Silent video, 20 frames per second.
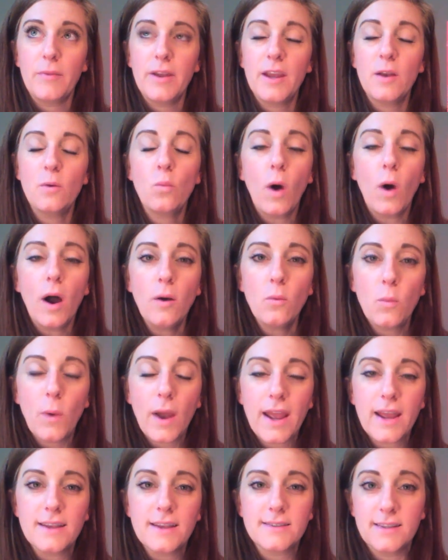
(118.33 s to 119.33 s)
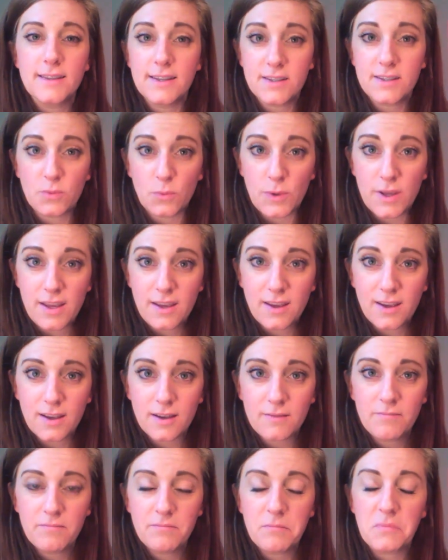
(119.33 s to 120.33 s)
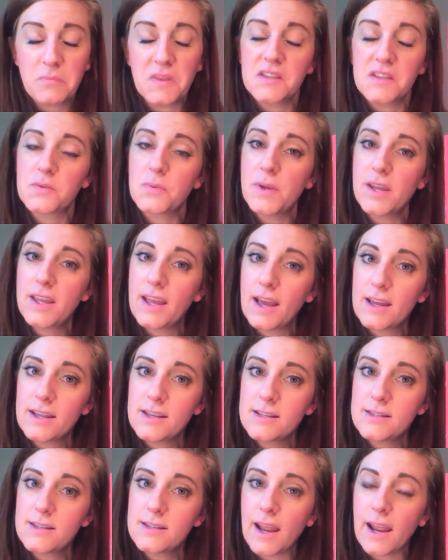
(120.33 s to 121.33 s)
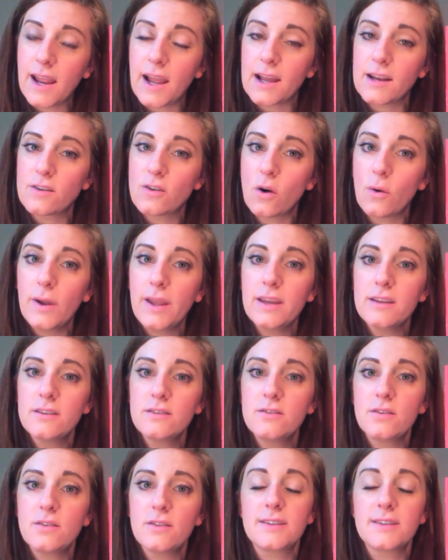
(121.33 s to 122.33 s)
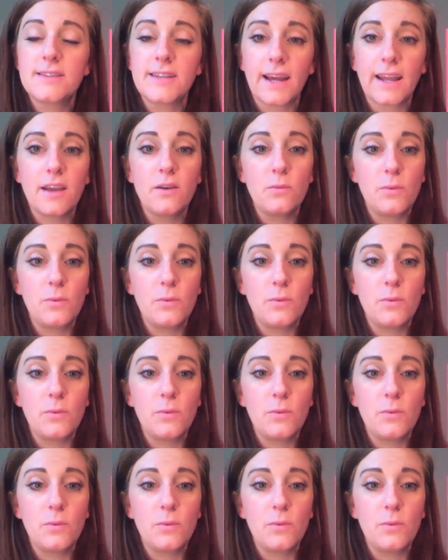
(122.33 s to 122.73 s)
in what ways this week, this weekend, and going into the second